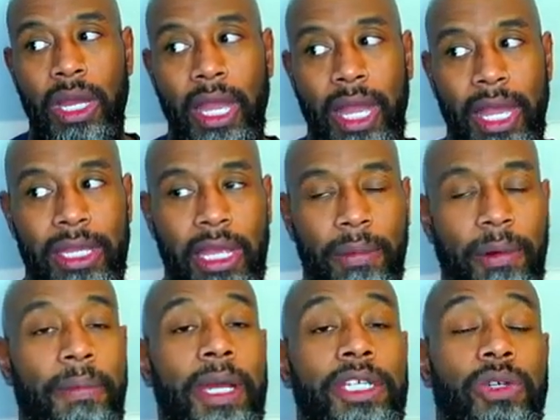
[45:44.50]
and they
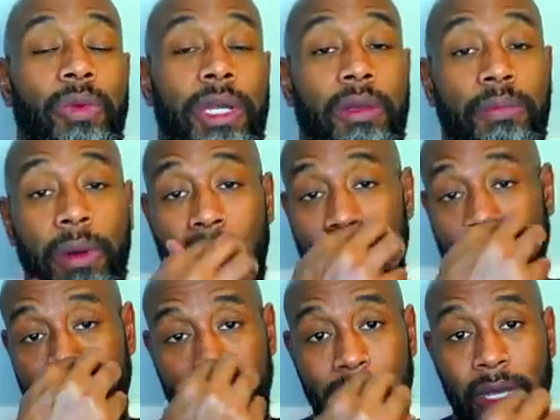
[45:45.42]
perpetuate the
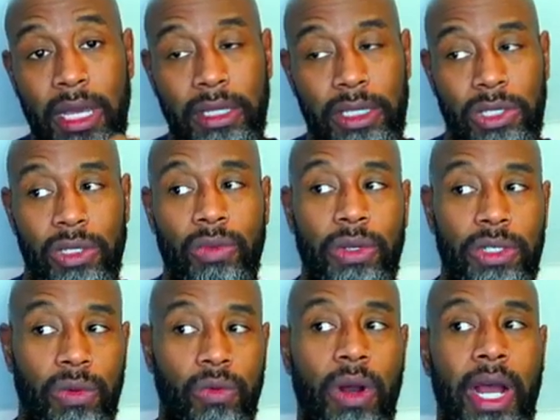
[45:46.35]
problem. This is the
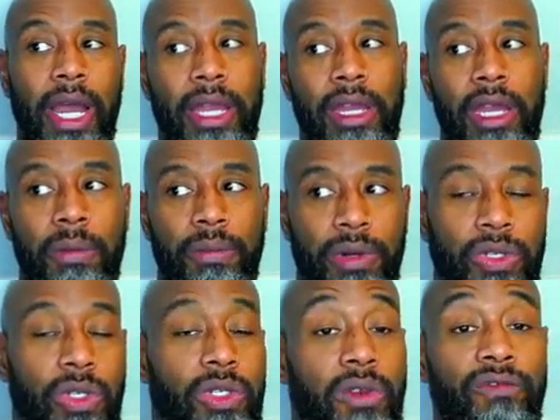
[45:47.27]
reason why
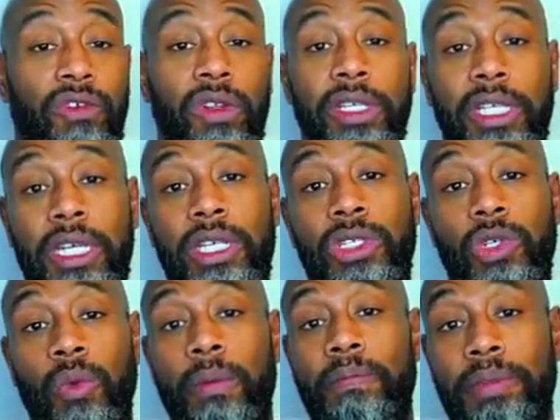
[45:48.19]
prisons are full of kids who
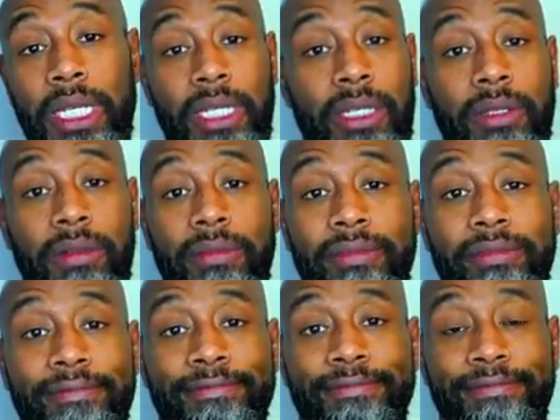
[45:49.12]
were beaten.
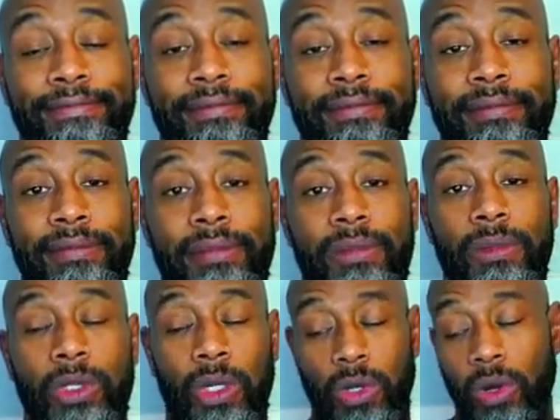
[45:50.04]

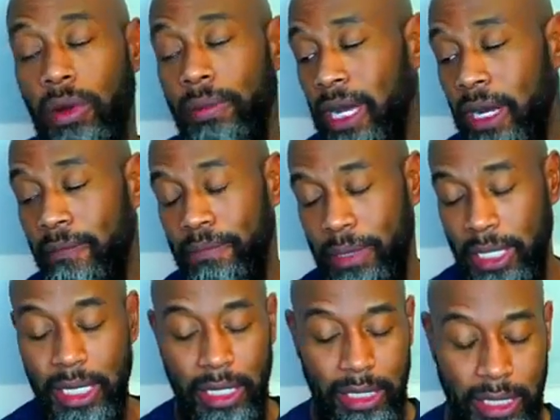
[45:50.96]
So no amount of
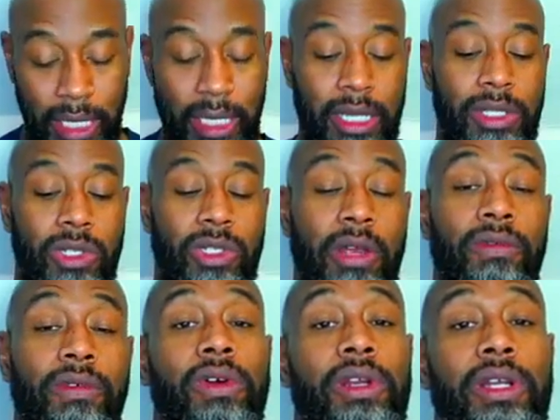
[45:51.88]
beating kids is ever
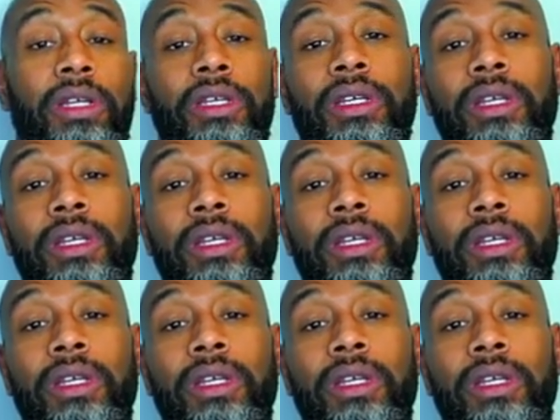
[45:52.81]
going to,